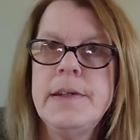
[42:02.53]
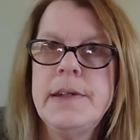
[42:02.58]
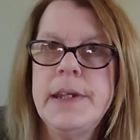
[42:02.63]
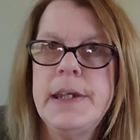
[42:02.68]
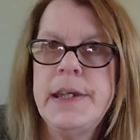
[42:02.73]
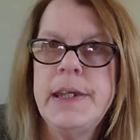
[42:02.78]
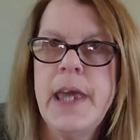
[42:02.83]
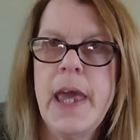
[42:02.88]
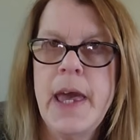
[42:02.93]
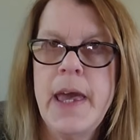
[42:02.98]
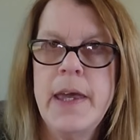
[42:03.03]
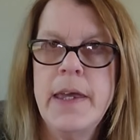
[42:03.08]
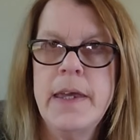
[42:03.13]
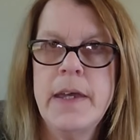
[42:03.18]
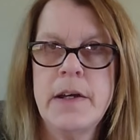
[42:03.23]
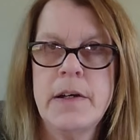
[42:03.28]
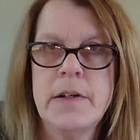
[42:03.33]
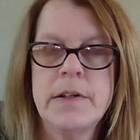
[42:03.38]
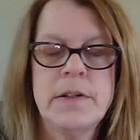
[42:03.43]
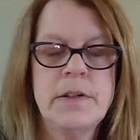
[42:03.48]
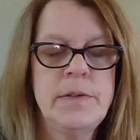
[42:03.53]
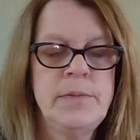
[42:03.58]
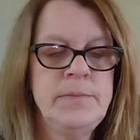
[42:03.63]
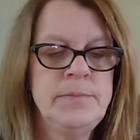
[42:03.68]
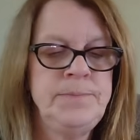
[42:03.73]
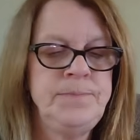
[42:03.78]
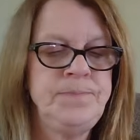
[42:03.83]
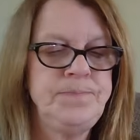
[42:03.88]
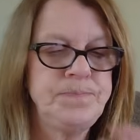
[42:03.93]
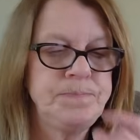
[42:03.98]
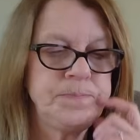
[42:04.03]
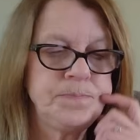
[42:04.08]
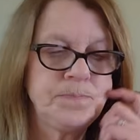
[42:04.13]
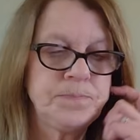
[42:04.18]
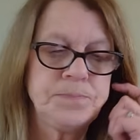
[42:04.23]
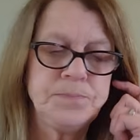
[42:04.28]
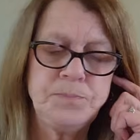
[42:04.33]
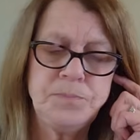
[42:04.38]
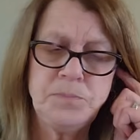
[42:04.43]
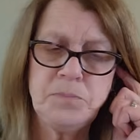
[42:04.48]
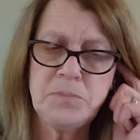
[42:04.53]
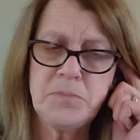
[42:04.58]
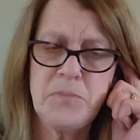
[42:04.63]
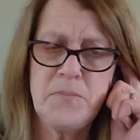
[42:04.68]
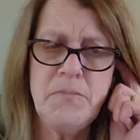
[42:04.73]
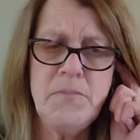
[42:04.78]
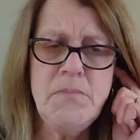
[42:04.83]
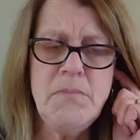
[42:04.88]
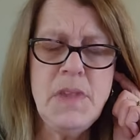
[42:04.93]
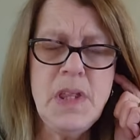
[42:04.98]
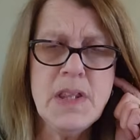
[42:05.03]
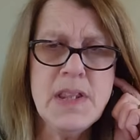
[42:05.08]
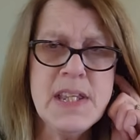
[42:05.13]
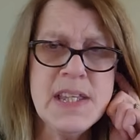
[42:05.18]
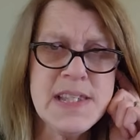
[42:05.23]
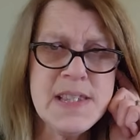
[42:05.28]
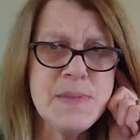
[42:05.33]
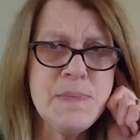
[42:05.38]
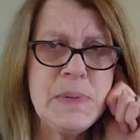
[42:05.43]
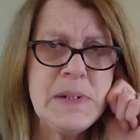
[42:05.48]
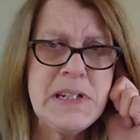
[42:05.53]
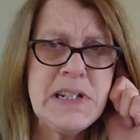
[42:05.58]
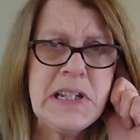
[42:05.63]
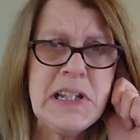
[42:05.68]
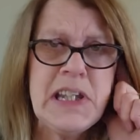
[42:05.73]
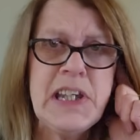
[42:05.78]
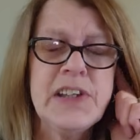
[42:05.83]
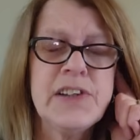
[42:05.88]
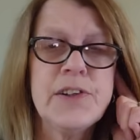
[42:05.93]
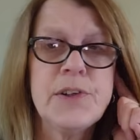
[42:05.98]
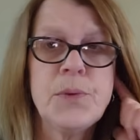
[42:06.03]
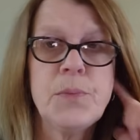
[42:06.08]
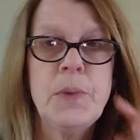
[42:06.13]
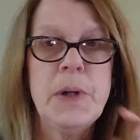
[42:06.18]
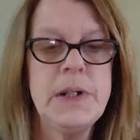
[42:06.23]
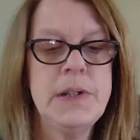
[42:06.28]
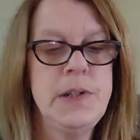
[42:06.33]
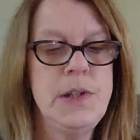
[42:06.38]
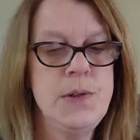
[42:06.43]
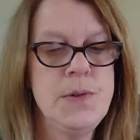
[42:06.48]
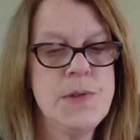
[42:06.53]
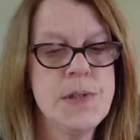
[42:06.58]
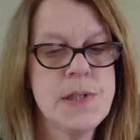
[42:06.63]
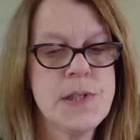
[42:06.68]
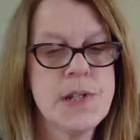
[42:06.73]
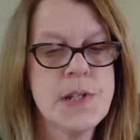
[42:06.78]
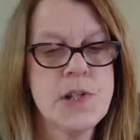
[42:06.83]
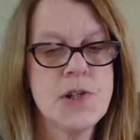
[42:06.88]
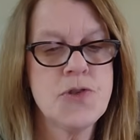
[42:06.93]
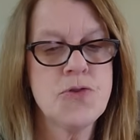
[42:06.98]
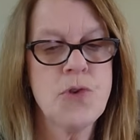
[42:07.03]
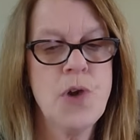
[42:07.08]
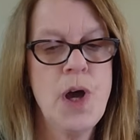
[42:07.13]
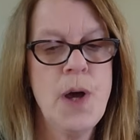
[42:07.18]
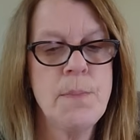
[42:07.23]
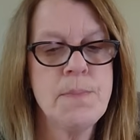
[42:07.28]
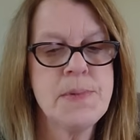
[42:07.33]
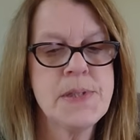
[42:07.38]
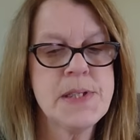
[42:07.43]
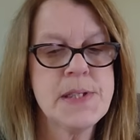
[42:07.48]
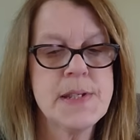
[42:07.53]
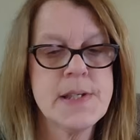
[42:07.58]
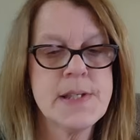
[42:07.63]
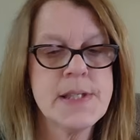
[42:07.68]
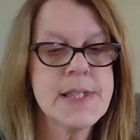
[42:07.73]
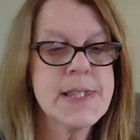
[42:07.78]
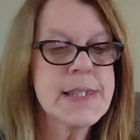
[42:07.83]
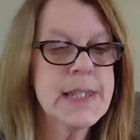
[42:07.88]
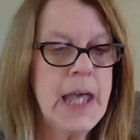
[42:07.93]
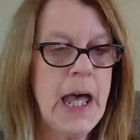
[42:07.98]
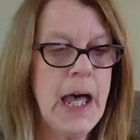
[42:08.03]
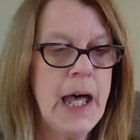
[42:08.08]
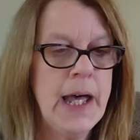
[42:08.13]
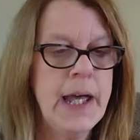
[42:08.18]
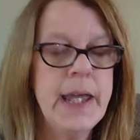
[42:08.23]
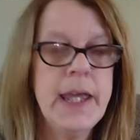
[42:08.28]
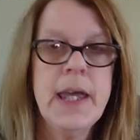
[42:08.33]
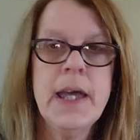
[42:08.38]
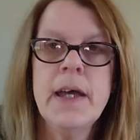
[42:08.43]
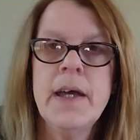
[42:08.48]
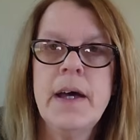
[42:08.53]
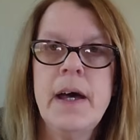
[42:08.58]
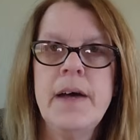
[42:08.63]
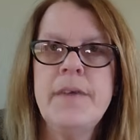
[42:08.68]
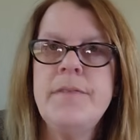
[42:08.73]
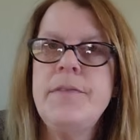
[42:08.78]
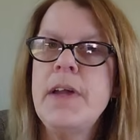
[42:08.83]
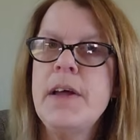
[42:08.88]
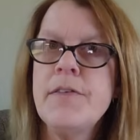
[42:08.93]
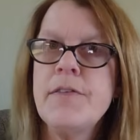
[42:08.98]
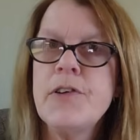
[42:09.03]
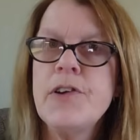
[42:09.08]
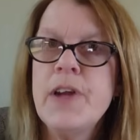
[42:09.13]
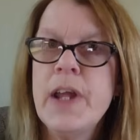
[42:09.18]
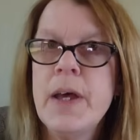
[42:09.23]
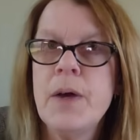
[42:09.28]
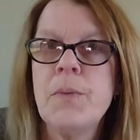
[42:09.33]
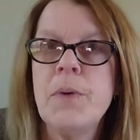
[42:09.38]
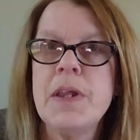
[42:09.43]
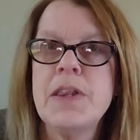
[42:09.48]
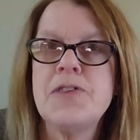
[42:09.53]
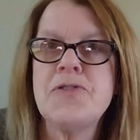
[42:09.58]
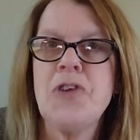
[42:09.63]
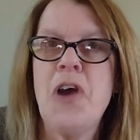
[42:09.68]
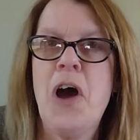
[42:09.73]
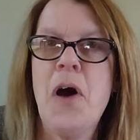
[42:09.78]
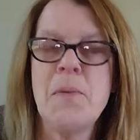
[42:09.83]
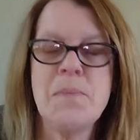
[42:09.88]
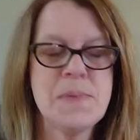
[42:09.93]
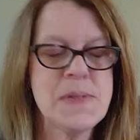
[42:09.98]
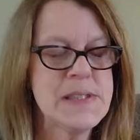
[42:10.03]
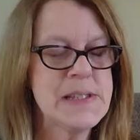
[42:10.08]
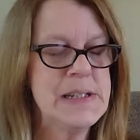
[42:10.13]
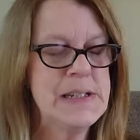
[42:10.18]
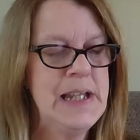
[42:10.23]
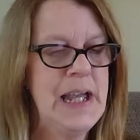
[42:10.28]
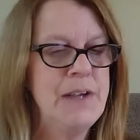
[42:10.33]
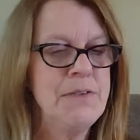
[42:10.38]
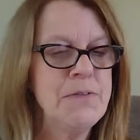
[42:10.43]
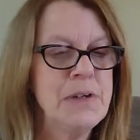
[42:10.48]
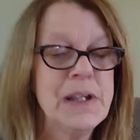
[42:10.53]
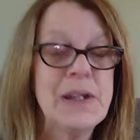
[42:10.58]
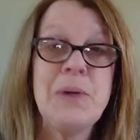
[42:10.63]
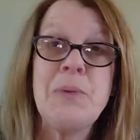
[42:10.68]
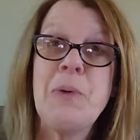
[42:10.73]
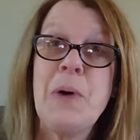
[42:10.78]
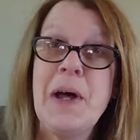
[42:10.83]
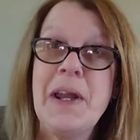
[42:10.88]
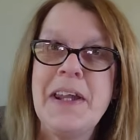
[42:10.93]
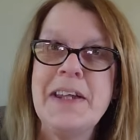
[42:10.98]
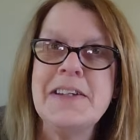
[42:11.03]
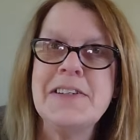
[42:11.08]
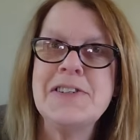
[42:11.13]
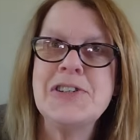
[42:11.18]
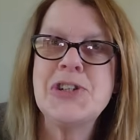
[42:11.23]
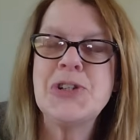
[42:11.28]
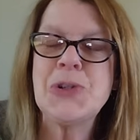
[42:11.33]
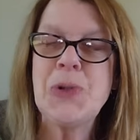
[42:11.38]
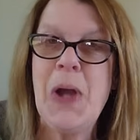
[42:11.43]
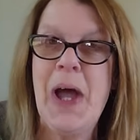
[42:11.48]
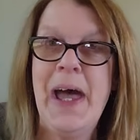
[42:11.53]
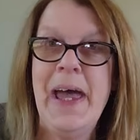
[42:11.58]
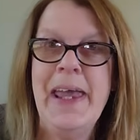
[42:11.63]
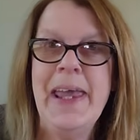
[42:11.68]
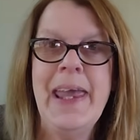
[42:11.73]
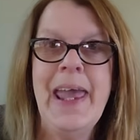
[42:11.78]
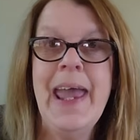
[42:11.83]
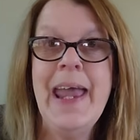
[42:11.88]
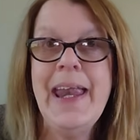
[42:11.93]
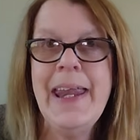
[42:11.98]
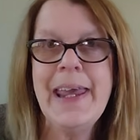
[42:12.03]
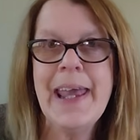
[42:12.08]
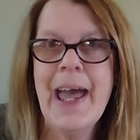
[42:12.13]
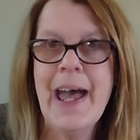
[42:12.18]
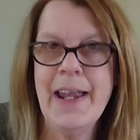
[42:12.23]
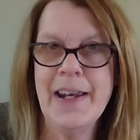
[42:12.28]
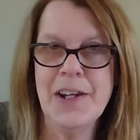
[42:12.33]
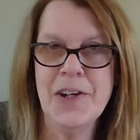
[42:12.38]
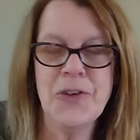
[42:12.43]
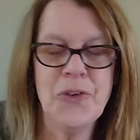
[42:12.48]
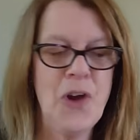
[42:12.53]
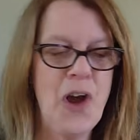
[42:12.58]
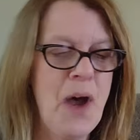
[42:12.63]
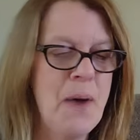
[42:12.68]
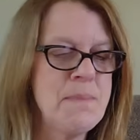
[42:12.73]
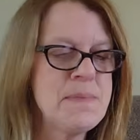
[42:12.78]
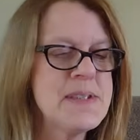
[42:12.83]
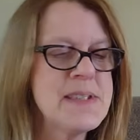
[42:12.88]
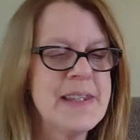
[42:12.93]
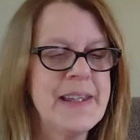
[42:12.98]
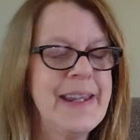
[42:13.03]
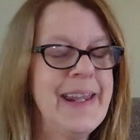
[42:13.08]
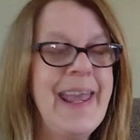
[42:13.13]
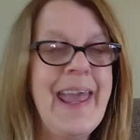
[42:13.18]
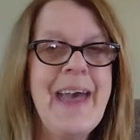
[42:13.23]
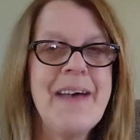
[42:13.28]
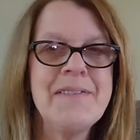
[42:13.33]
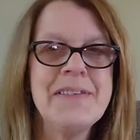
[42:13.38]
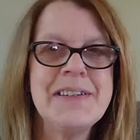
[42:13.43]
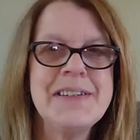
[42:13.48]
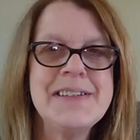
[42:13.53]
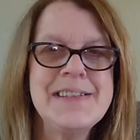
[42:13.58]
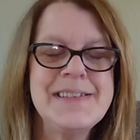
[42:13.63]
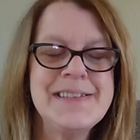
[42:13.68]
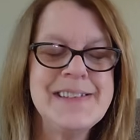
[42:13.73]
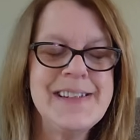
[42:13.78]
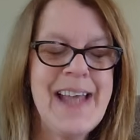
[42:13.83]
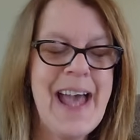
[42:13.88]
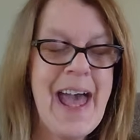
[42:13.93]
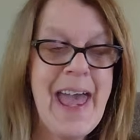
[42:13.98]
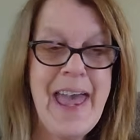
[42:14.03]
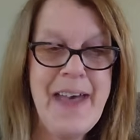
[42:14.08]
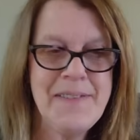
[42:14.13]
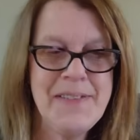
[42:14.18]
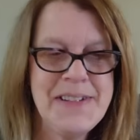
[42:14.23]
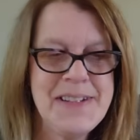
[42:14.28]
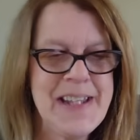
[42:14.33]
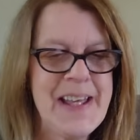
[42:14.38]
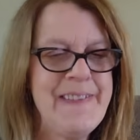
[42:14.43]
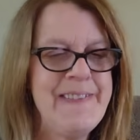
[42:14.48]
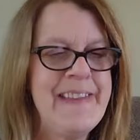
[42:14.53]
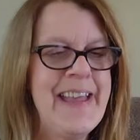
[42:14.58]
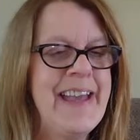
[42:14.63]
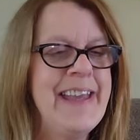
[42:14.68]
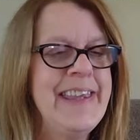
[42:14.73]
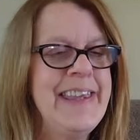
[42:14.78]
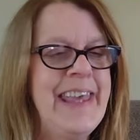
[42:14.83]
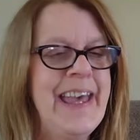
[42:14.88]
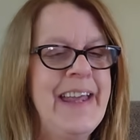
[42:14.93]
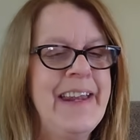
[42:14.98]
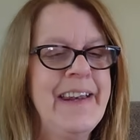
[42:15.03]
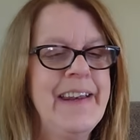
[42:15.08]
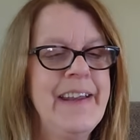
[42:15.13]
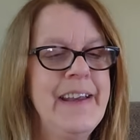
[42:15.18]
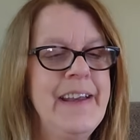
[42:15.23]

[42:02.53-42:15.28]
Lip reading: DK yarn. This particular one used Drops Sky. I've never knit with drops. I really want to try any kind of drops. I haven't done that yet.